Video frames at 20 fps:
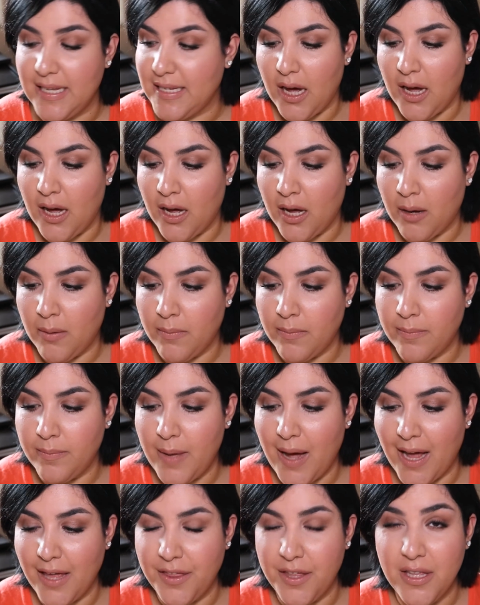
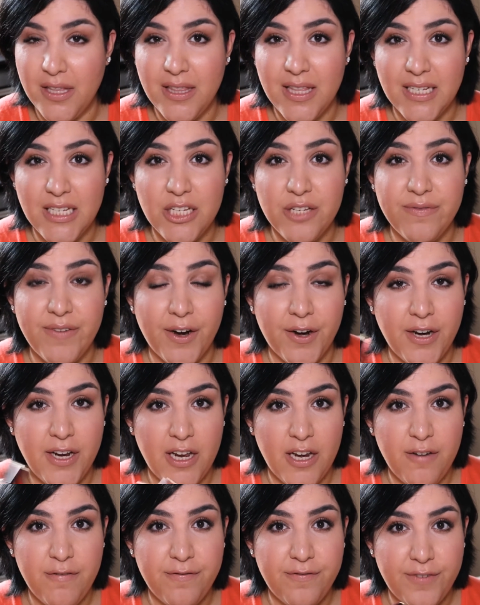I think this is very
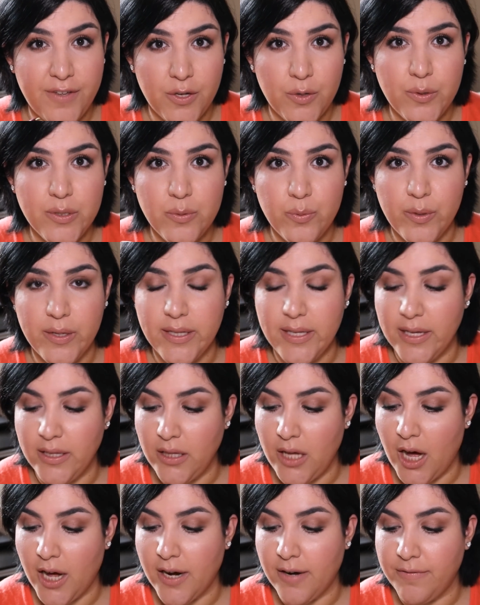infused with a
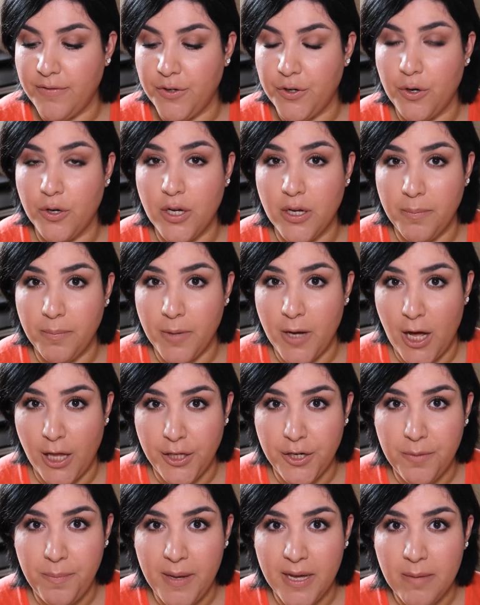lot of
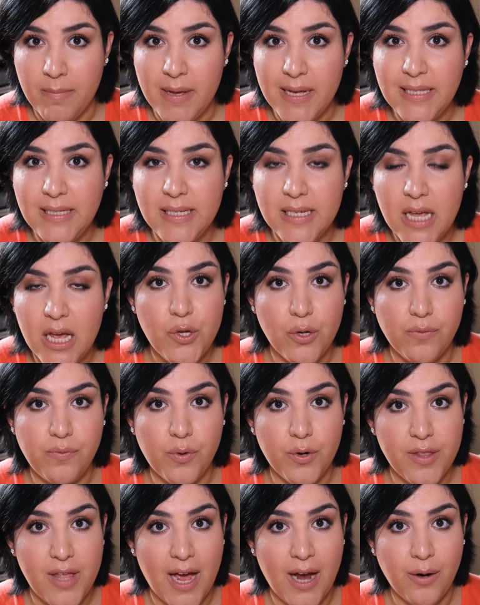color pigments, so
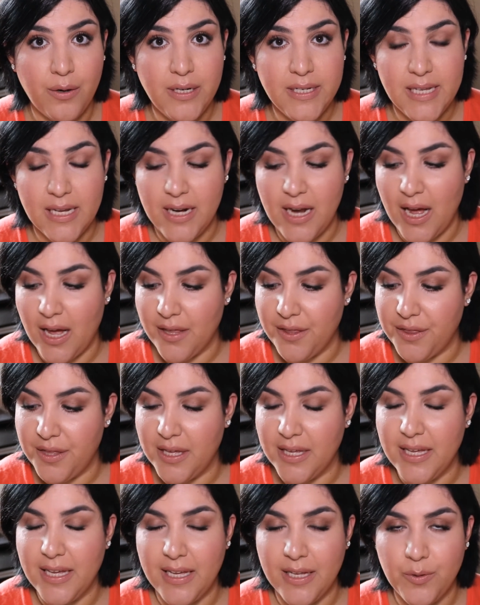for that reason I
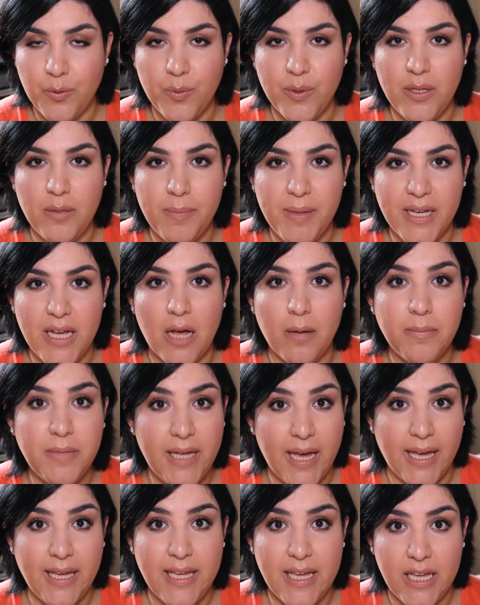think it will become
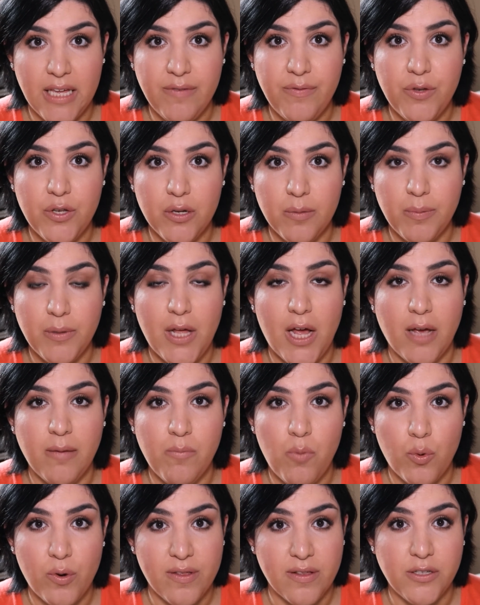cakey if you apply
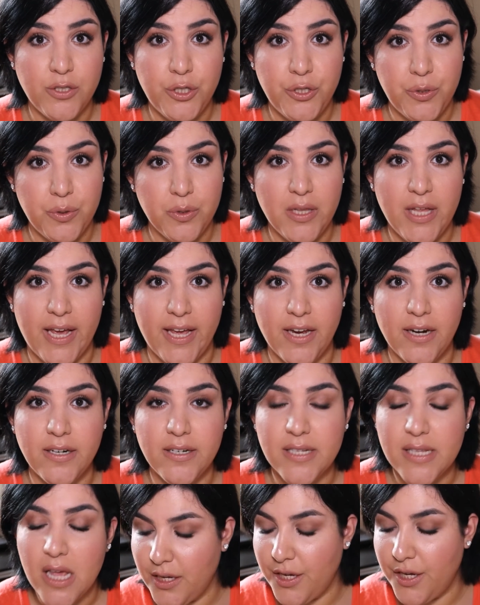more than 2
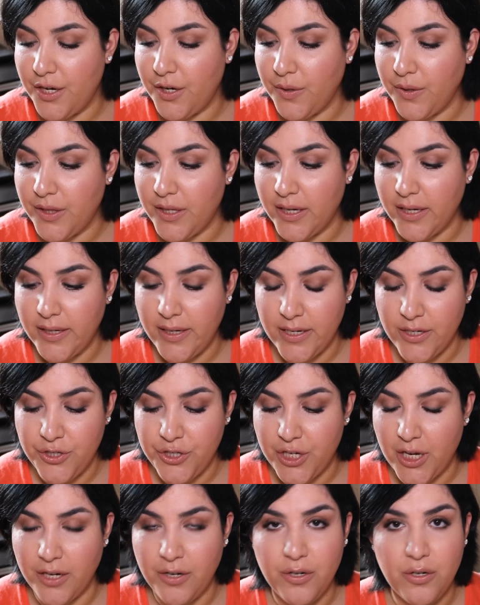layers. In
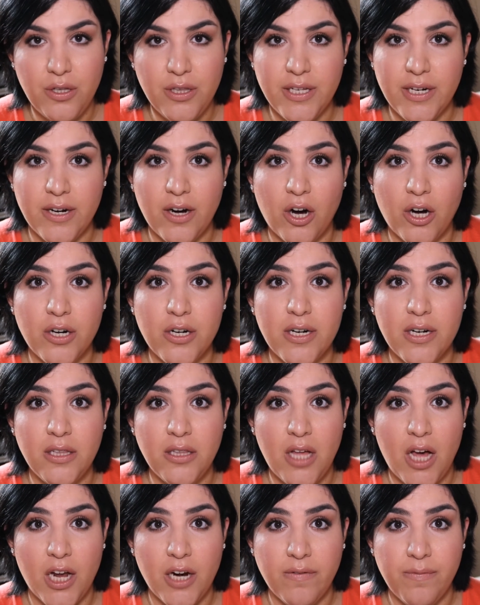general, there are a
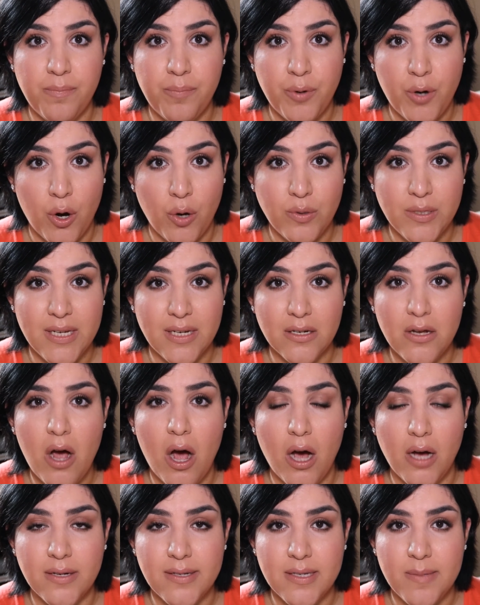lot of pros and
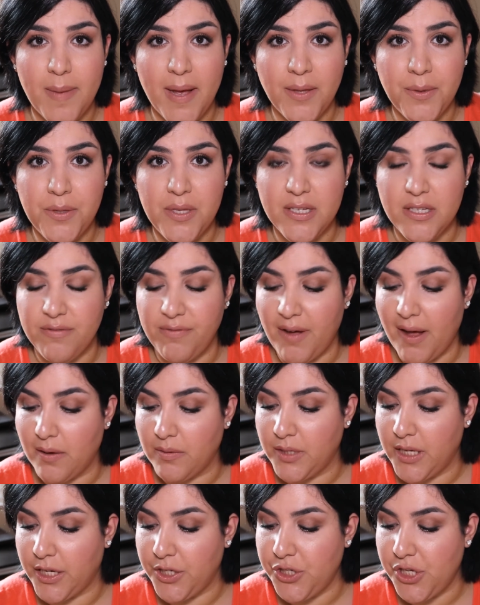cons about this
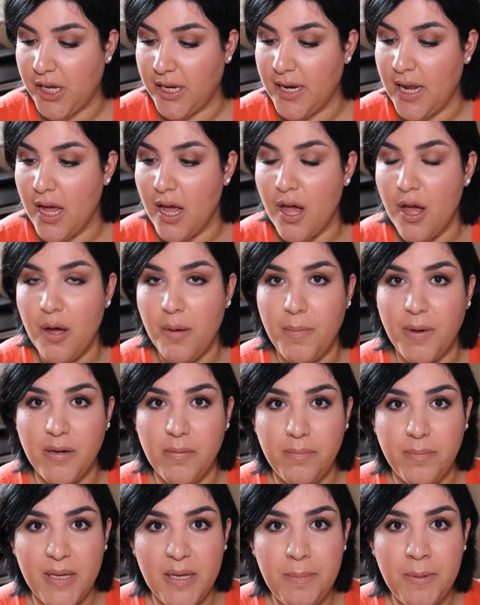foundation, but
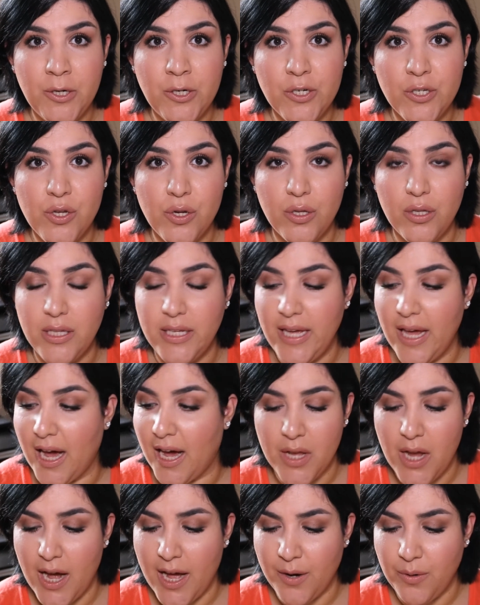me personally,
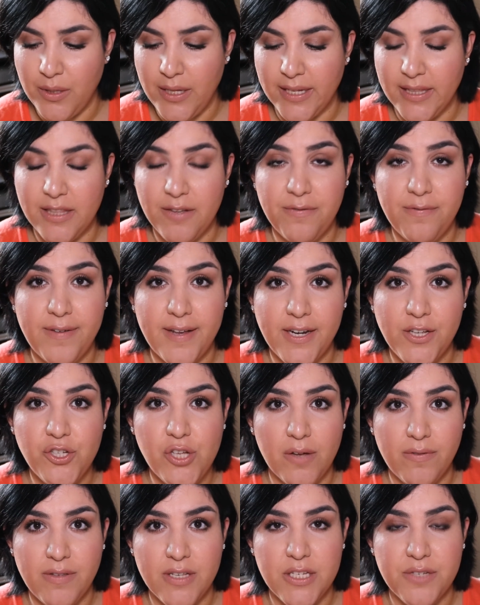I don't like the finish
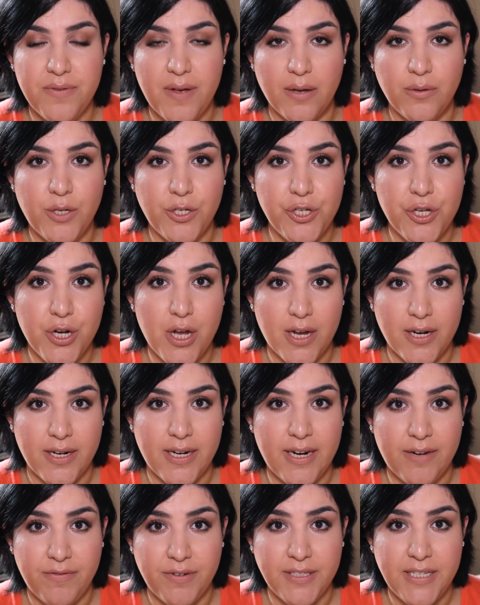of this foundation on an
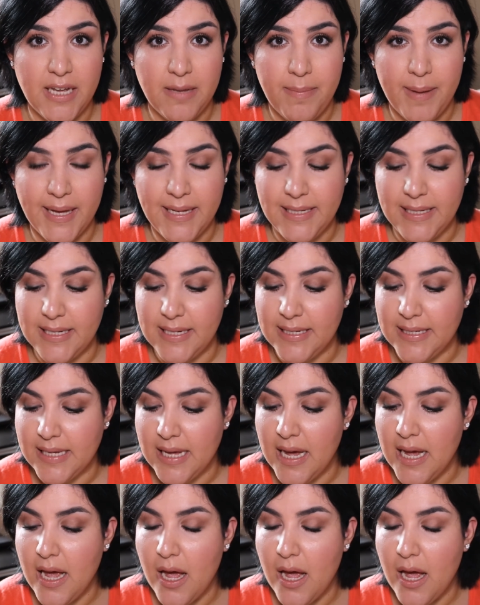everyday basis.